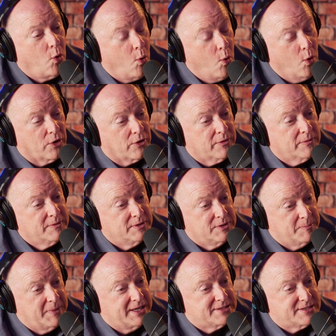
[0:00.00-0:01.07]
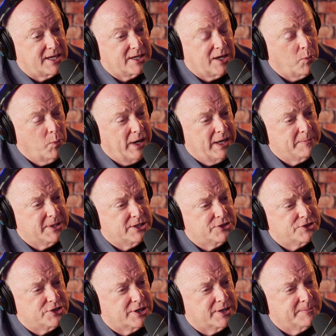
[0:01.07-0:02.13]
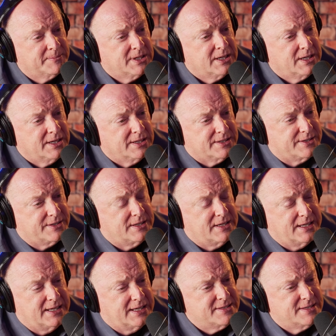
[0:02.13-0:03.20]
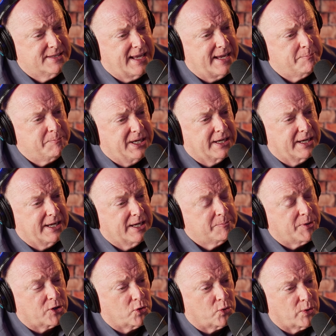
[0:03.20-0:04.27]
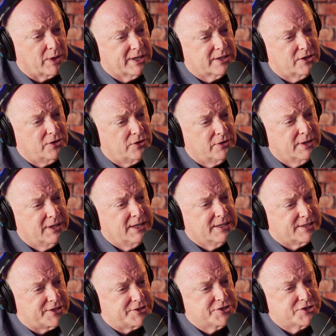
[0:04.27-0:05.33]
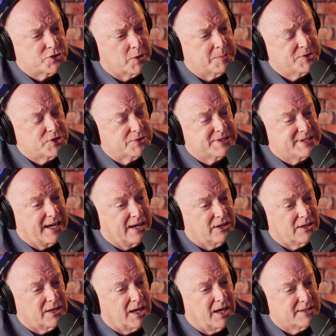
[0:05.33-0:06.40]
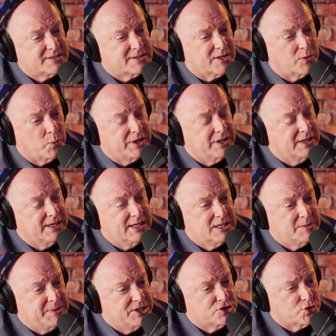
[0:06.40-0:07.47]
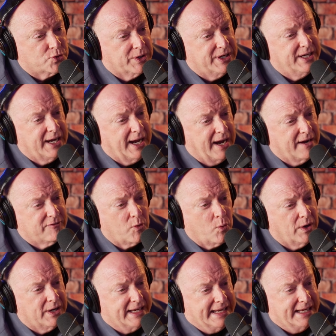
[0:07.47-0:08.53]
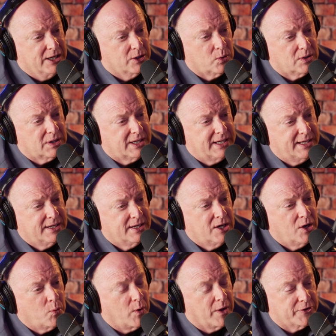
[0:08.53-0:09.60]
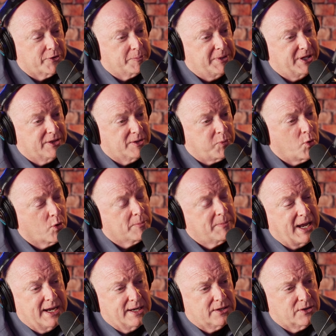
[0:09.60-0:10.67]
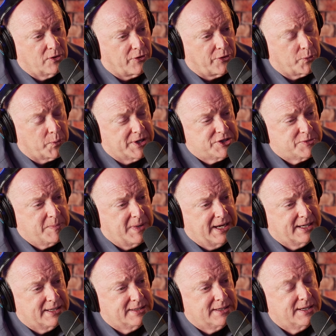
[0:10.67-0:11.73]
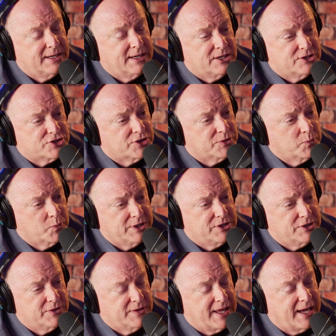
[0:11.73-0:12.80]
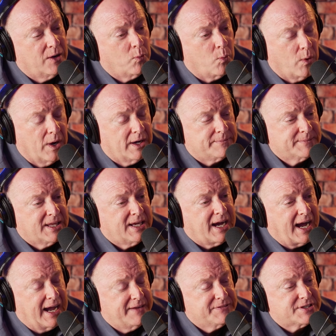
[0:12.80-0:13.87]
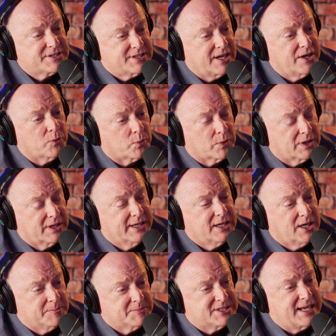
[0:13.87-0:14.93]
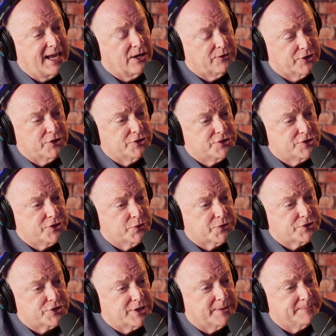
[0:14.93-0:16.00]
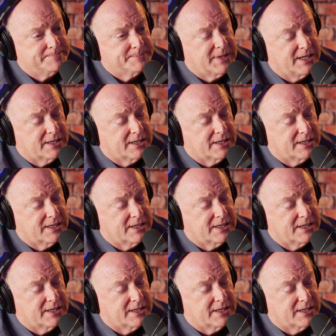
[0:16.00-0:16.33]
Or you may say, now, wait a minute, Jim. Isn't that being hypocritical? Doesn't Scripture tell us that we need to be treating everyone equally, whether it be the poor man or the rich man? Shouldn't we do that? Well, I have to say it really comes down to good stewardship.